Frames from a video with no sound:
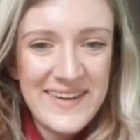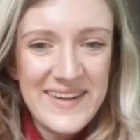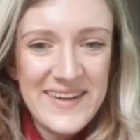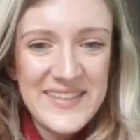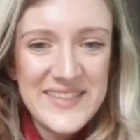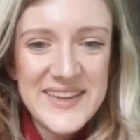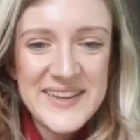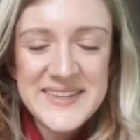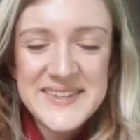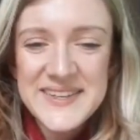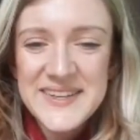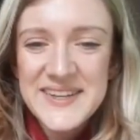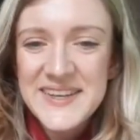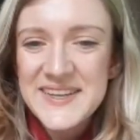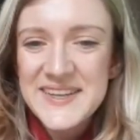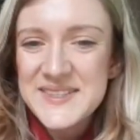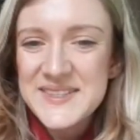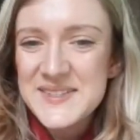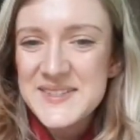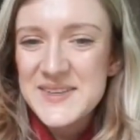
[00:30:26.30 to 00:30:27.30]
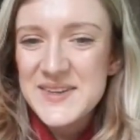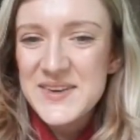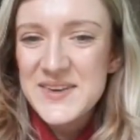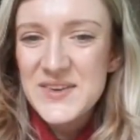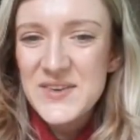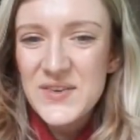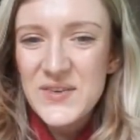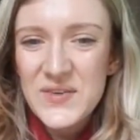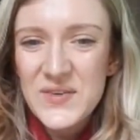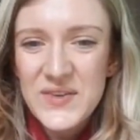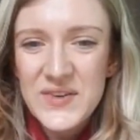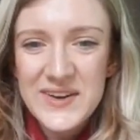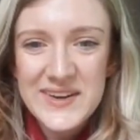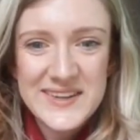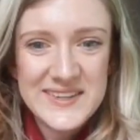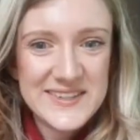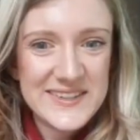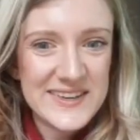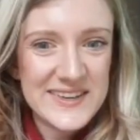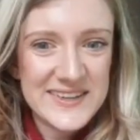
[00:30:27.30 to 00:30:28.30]
Tour of the ceilings and the
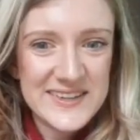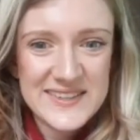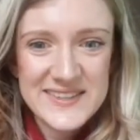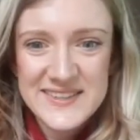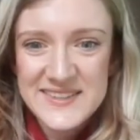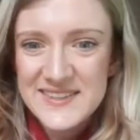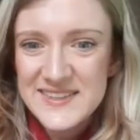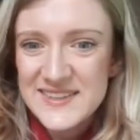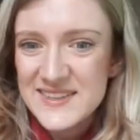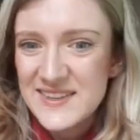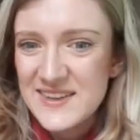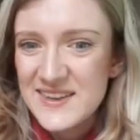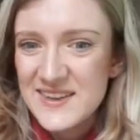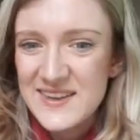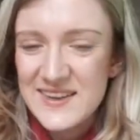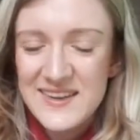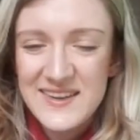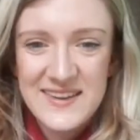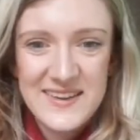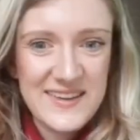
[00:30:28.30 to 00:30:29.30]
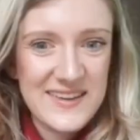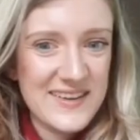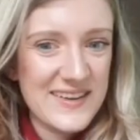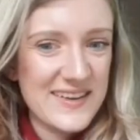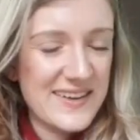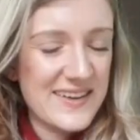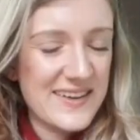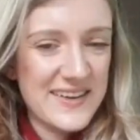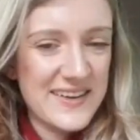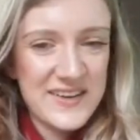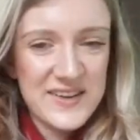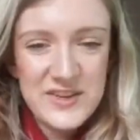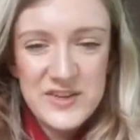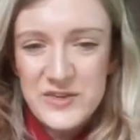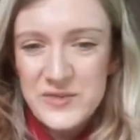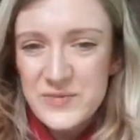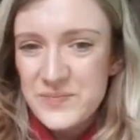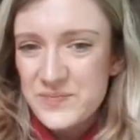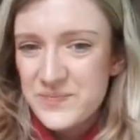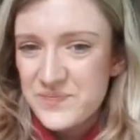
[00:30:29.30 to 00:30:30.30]
frescoes and of the
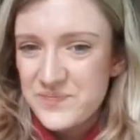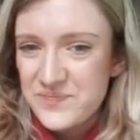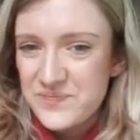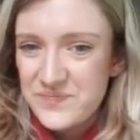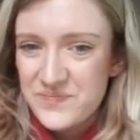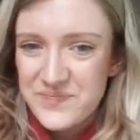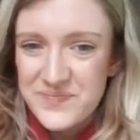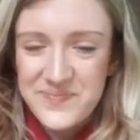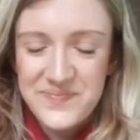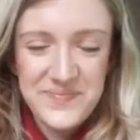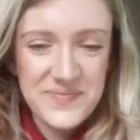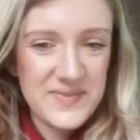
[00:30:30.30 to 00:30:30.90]
old malls.